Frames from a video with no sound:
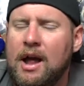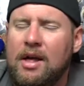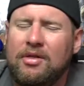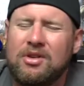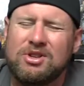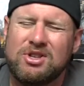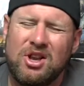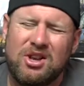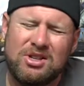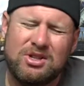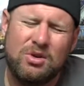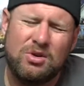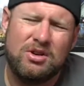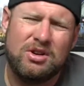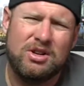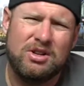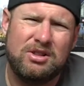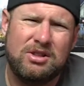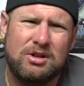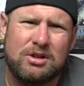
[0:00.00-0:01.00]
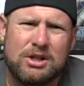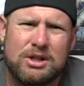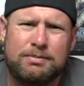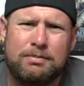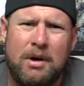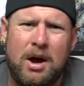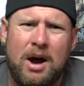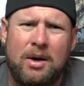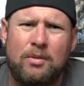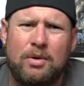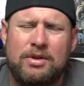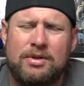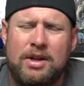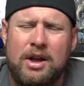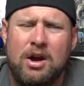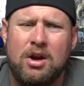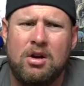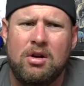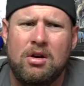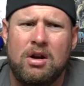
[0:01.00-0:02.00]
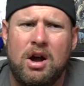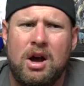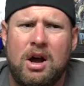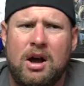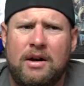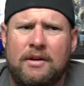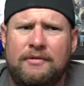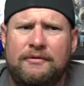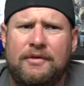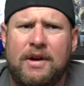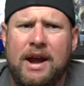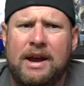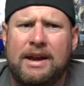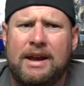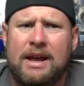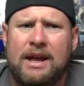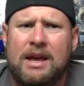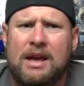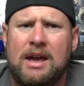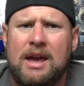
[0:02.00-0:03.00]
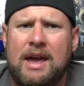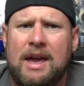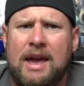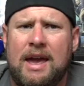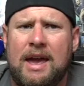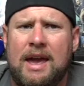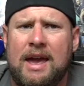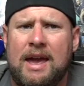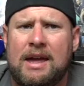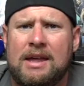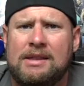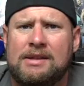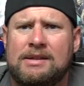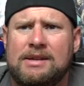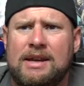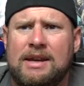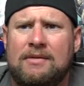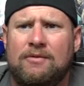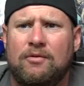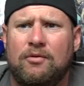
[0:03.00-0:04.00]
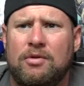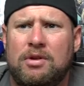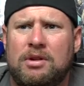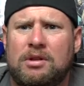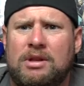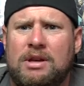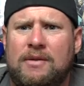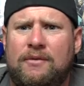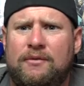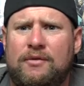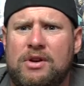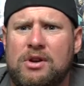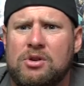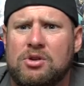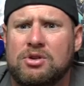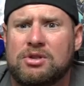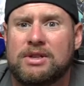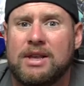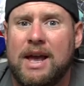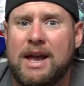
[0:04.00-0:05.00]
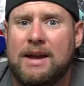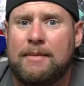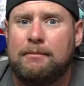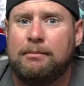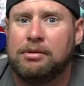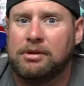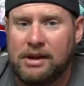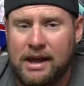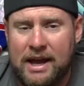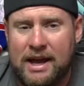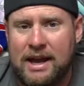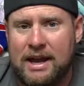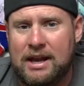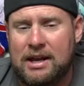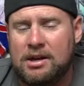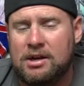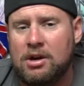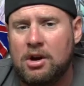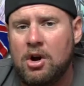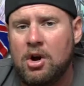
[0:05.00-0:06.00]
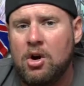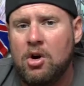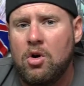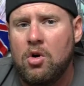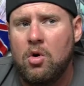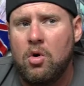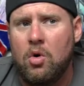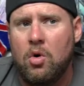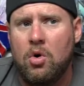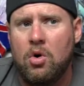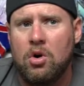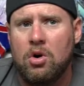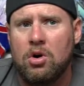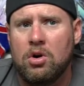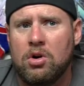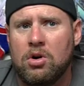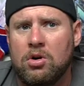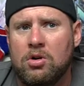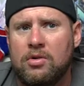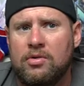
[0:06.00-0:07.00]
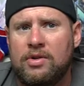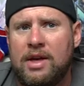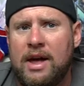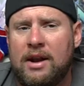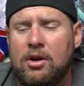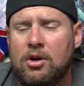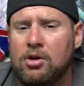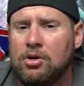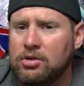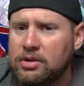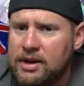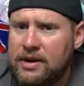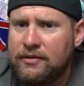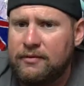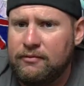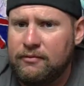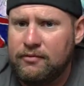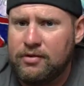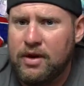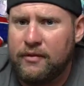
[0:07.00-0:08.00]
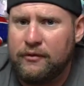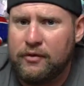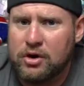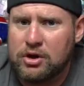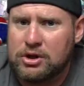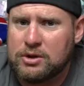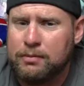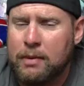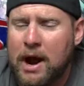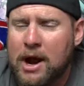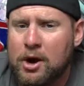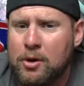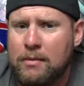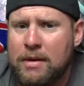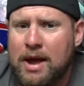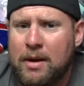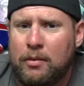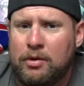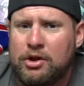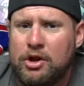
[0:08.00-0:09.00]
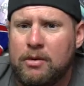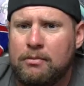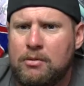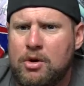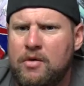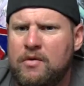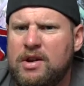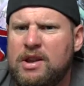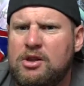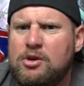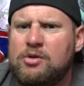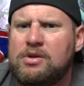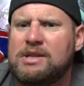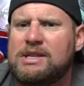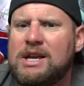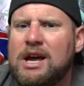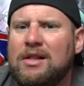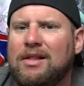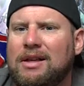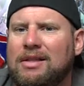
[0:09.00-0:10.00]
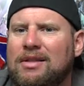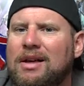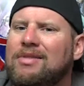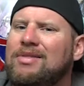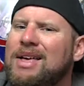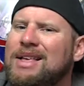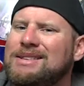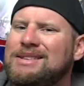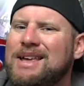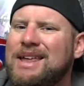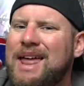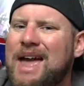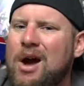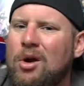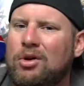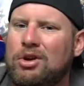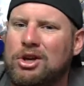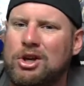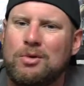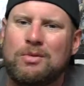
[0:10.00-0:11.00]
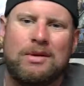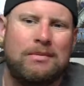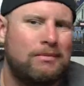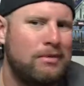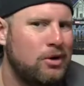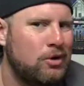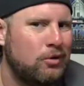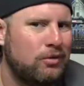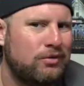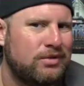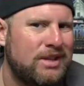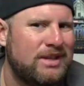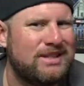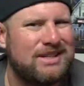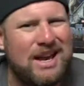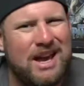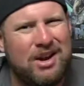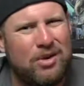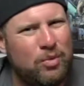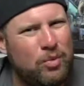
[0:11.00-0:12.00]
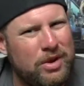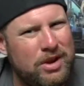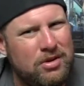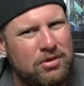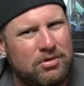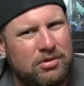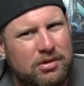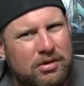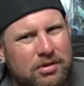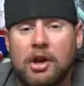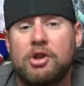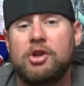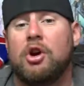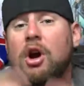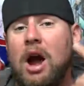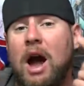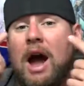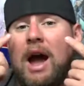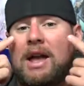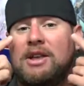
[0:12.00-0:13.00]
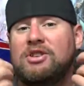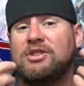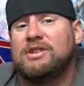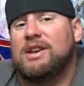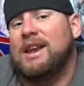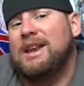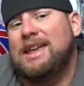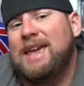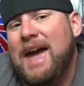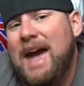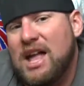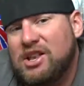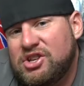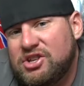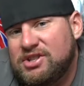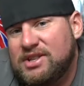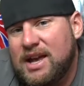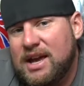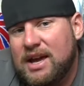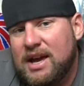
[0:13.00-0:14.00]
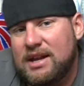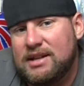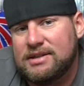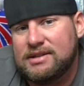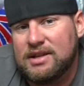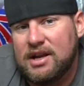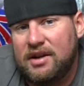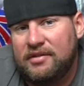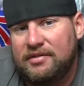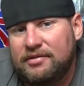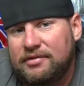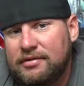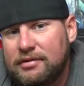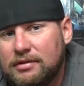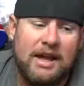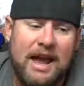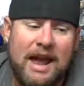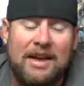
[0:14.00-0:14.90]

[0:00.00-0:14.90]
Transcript: There's also a good little spot when they're fighting, and it really feels like Blade or that early, the first Spider-Man, when they're moving, and you can tell, like that's not how a human moves. That's kind of weird. Your eye just kind of catches that kind of stuff.